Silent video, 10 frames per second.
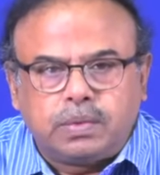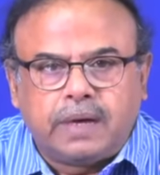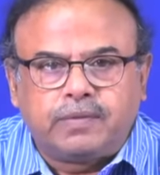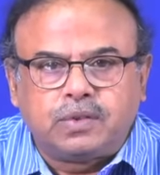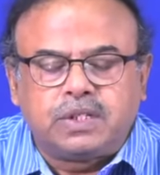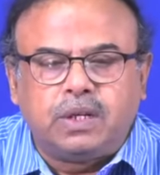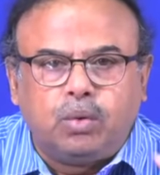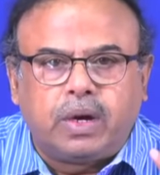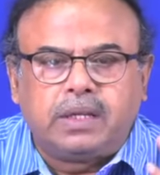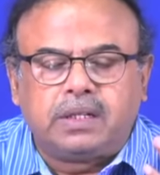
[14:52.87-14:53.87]
have to see,
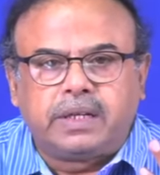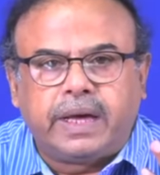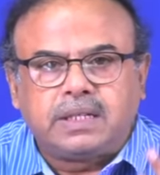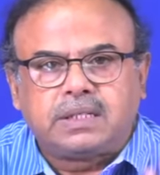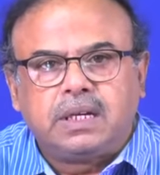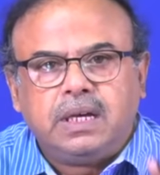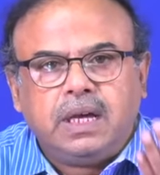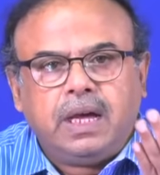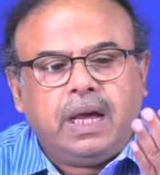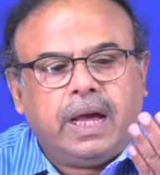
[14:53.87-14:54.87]
look at the text
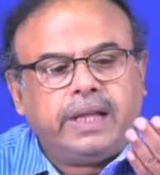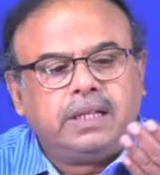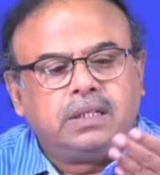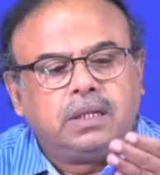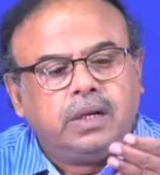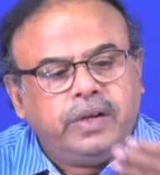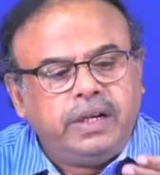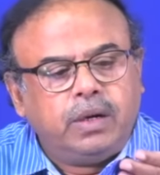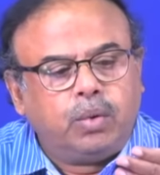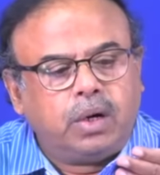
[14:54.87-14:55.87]
and
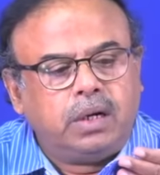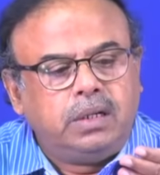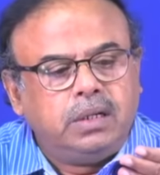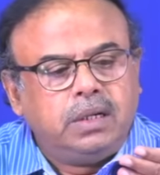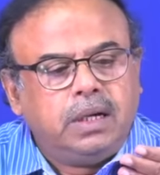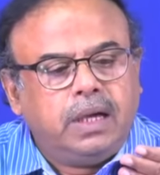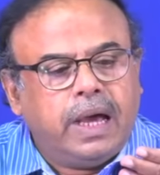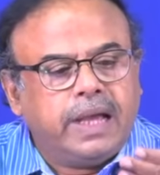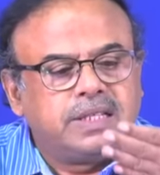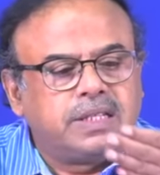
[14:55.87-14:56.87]
read a word
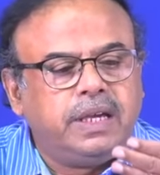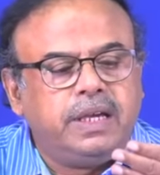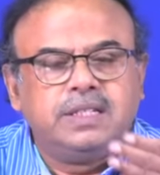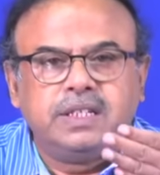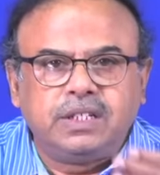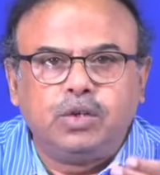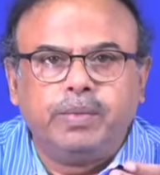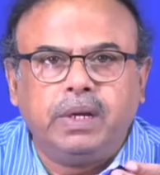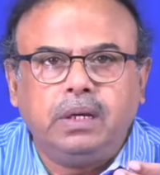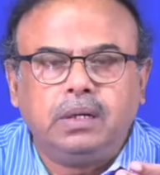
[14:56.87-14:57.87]
and see, is it
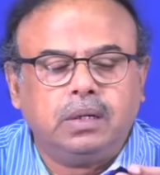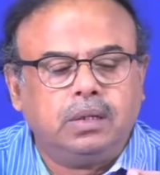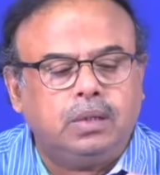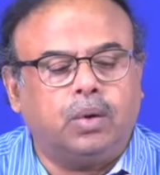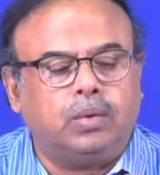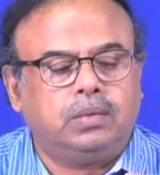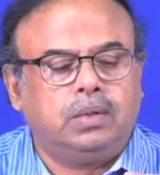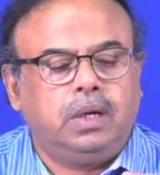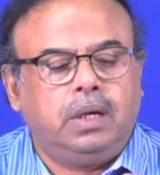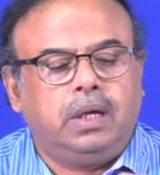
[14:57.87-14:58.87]
human? No.
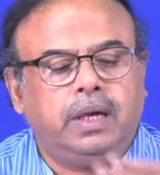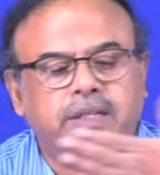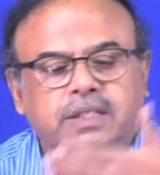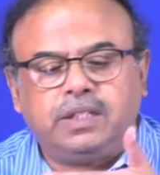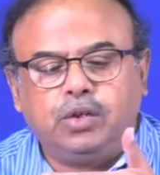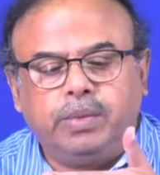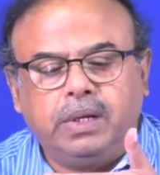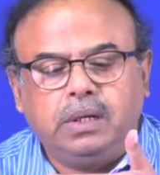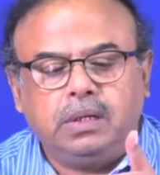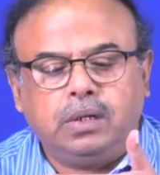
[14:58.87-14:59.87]
Is it
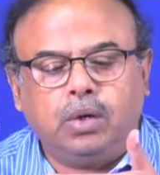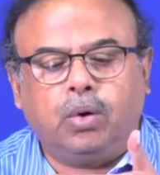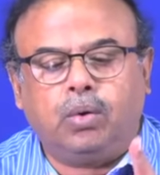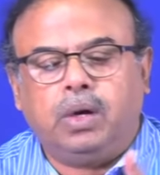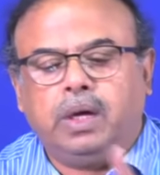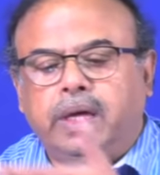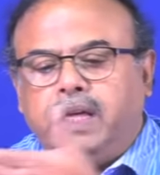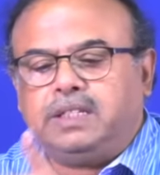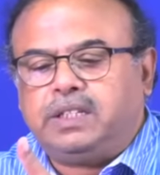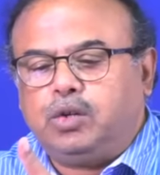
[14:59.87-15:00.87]
human? No.
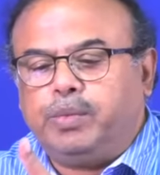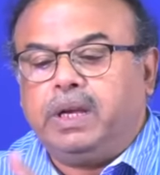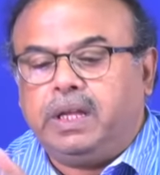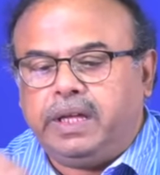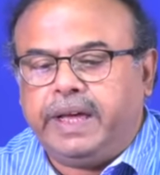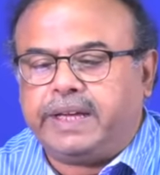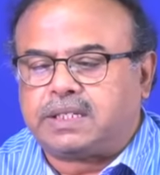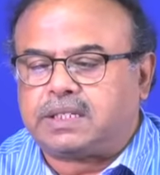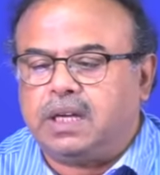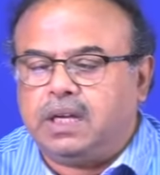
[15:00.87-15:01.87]
Is it human?
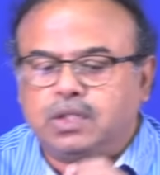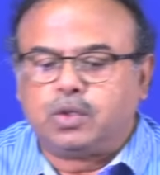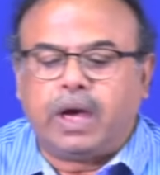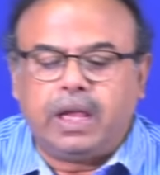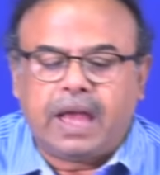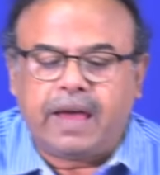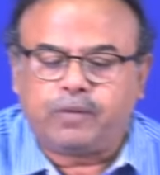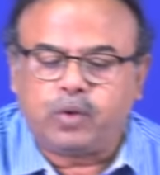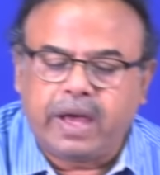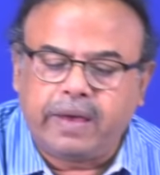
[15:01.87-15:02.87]
Yes. So, I will have
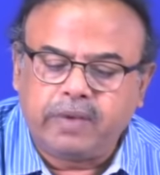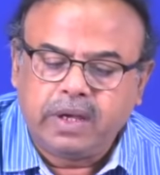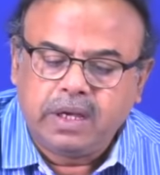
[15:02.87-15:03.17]
to have